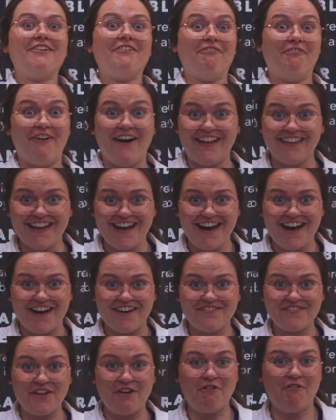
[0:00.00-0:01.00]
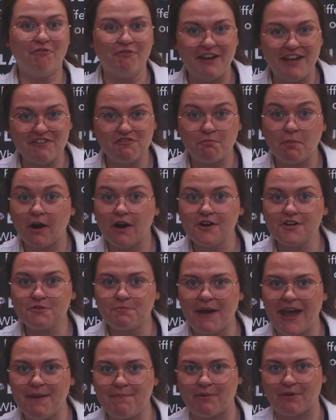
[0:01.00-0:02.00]
voila! We
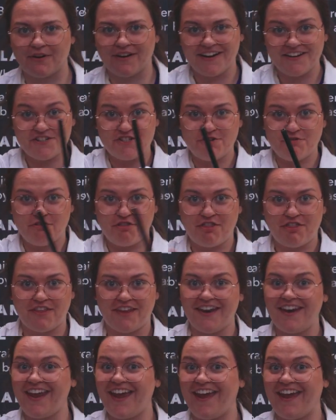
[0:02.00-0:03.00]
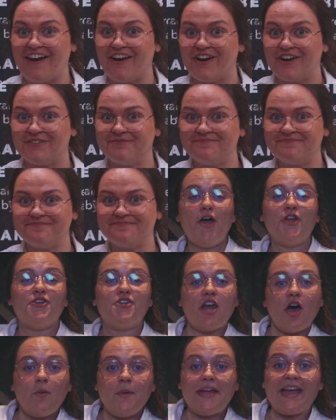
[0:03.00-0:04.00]
burned paper into thin air.
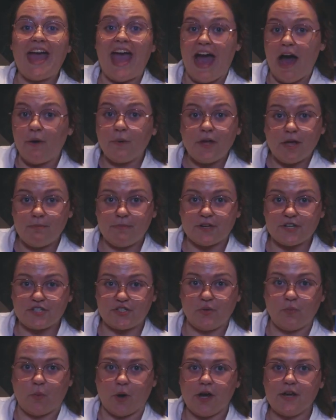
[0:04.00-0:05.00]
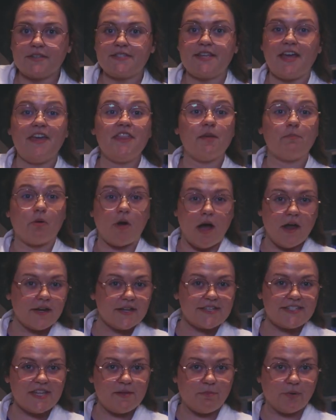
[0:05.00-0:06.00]
Knowing how combustion works and the
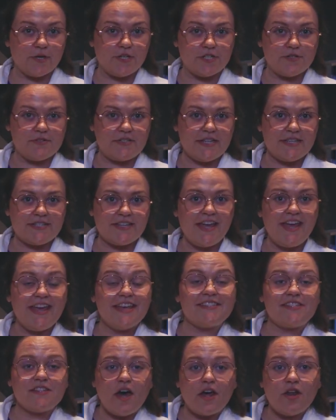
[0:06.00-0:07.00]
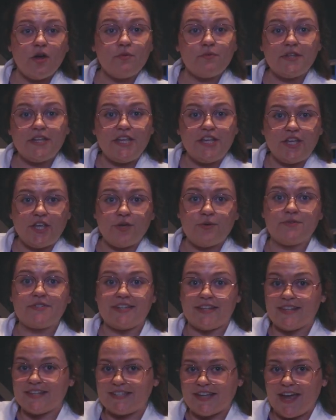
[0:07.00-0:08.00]
products it produces is not only
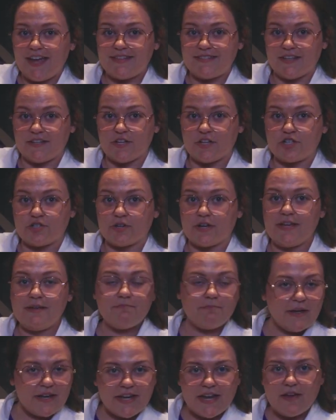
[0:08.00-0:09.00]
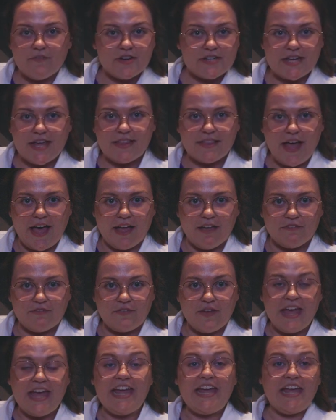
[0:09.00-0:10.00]
used in the science industry, but in everyday life.
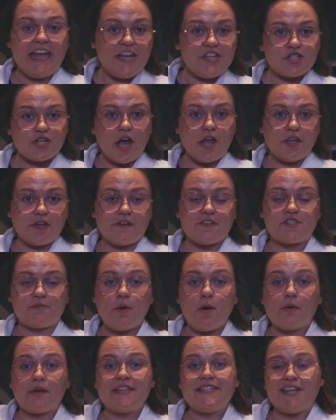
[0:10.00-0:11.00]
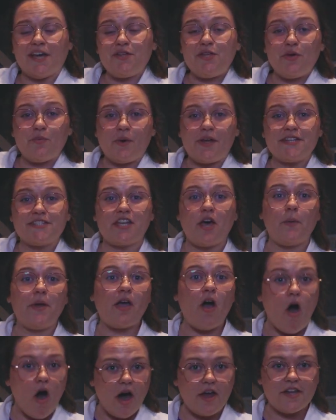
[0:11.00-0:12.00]
Each color of smoke can tell you what is
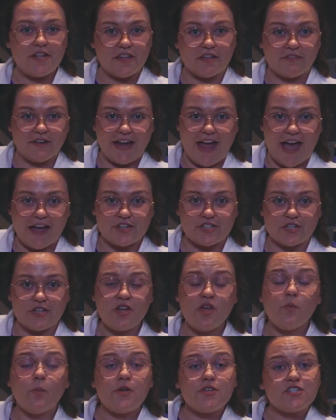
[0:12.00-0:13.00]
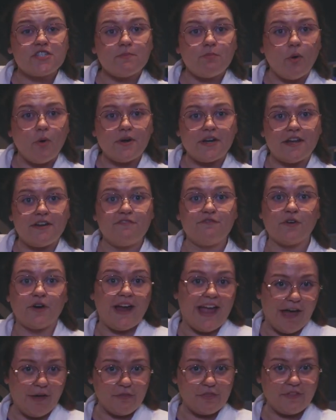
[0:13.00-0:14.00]
going on in the reaction, which is important for
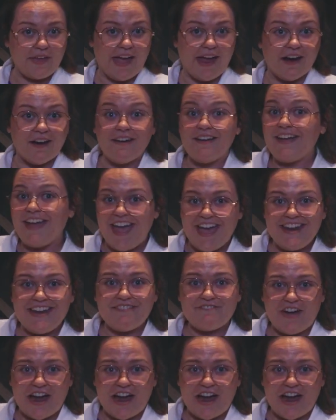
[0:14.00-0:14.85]
healthcare and